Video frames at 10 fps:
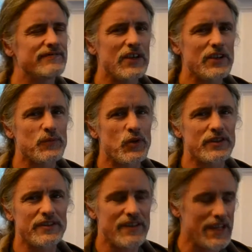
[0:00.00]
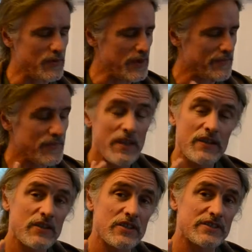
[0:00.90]
Very important in that way.
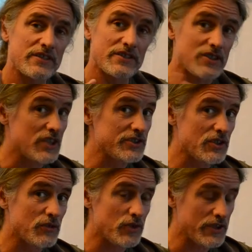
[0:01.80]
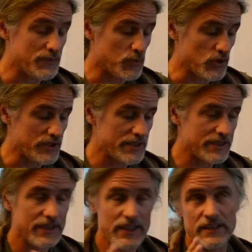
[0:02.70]
It's also really
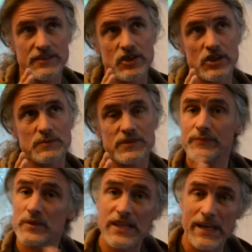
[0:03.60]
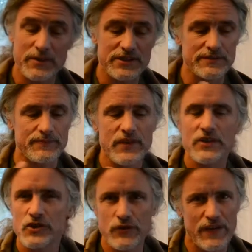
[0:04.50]
important in terms of metabolism.
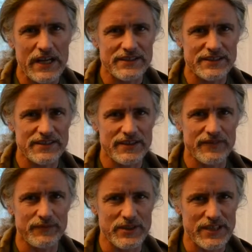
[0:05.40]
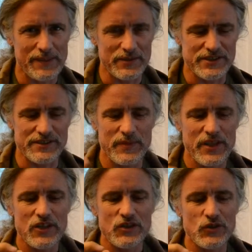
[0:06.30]
Two facets of metabolism.
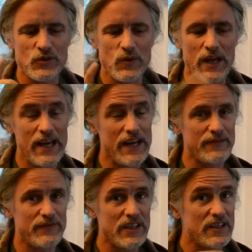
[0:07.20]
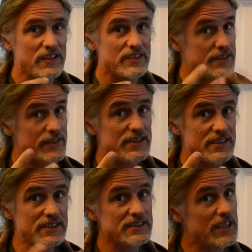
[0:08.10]
You have
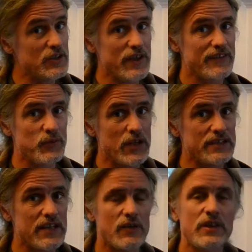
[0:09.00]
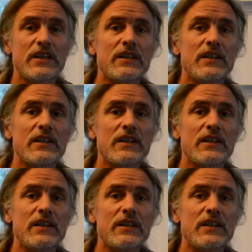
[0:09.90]
synthesis and you have breakdown.